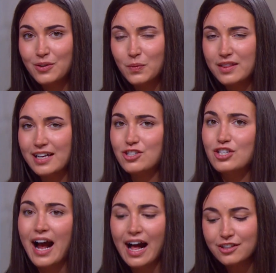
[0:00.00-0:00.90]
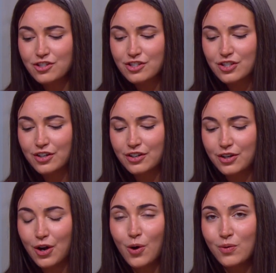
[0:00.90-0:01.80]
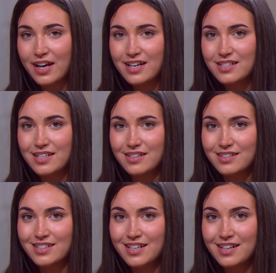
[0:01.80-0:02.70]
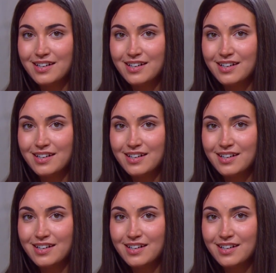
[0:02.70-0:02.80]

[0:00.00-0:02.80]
one that challenges her own ideas,